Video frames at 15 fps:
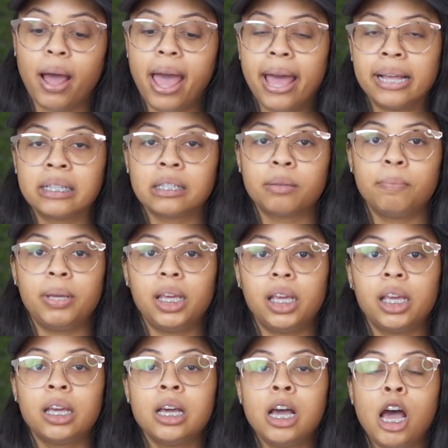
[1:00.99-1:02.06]
ask
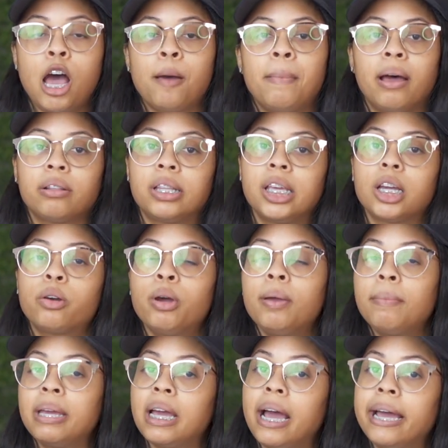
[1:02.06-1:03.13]
me about the
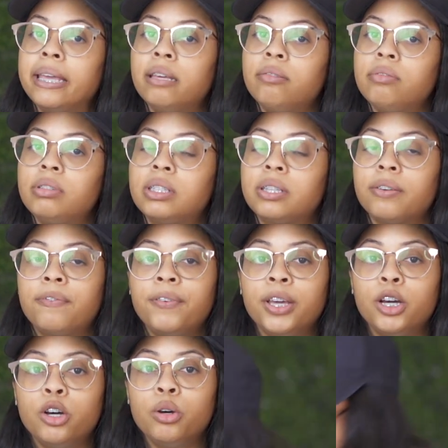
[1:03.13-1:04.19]
equipment I use to
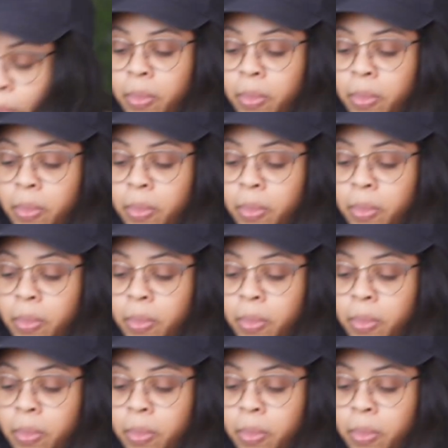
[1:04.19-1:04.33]
film.